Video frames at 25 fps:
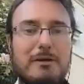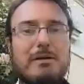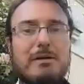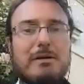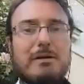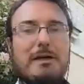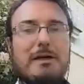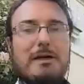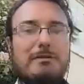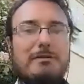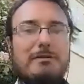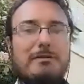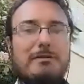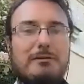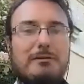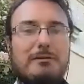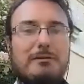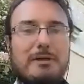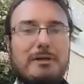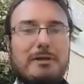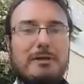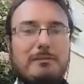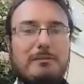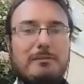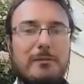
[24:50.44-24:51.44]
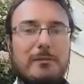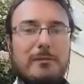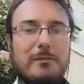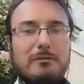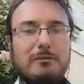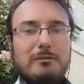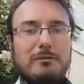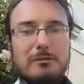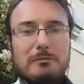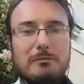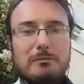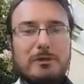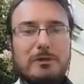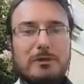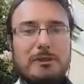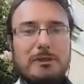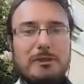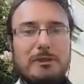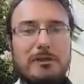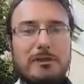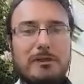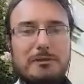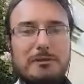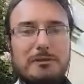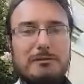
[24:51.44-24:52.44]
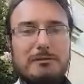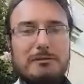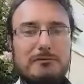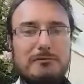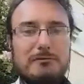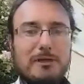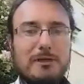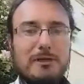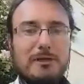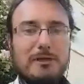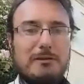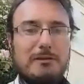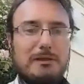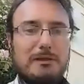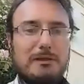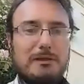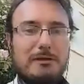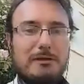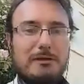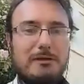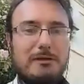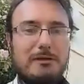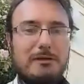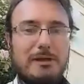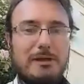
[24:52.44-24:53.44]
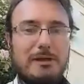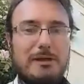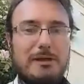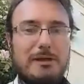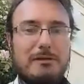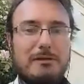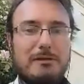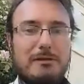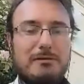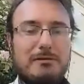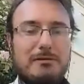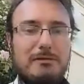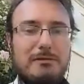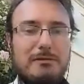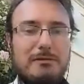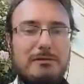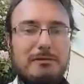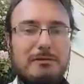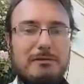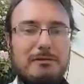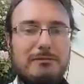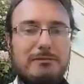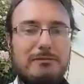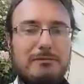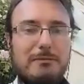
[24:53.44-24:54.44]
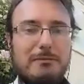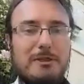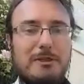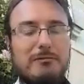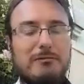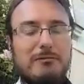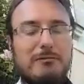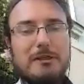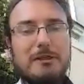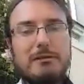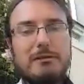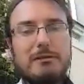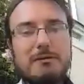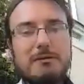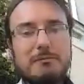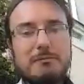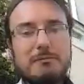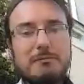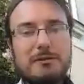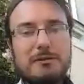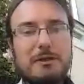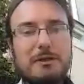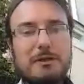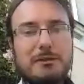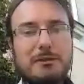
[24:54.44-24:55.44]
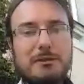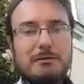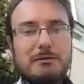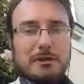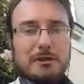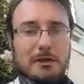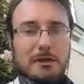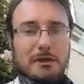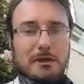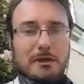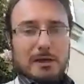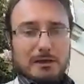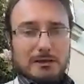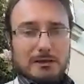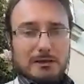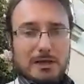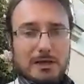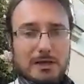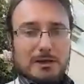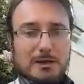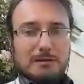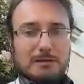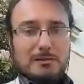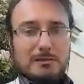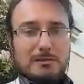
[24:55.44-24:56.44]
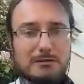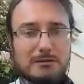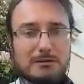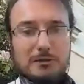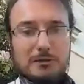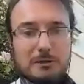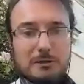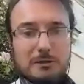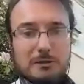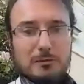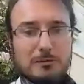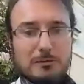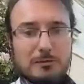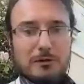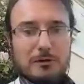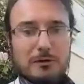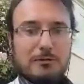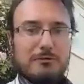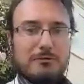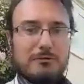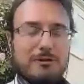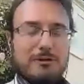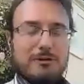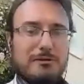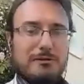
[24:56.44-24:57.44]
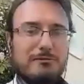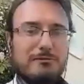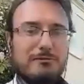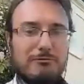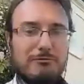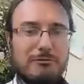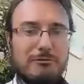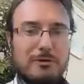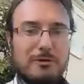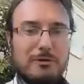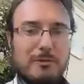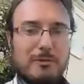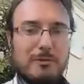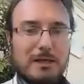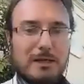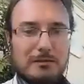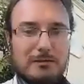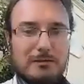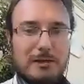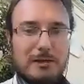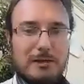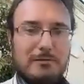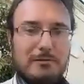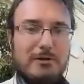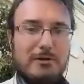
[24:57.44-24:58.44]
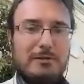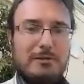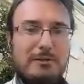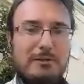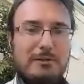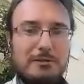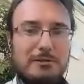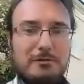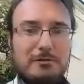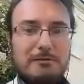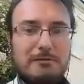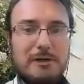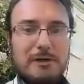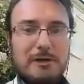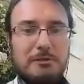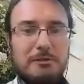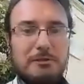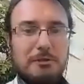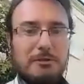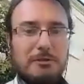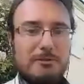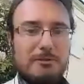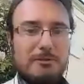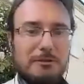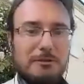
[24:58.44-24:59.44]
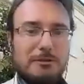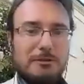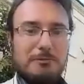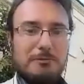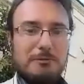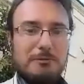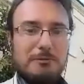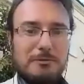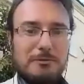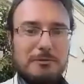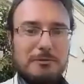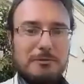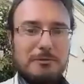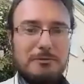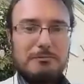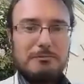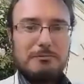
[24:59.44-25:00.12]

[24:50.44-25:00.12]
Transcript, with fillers: and um, under the pretext of getting uh, aid to famine victims, they could test this new doctrine of humanitarian intervention, which was the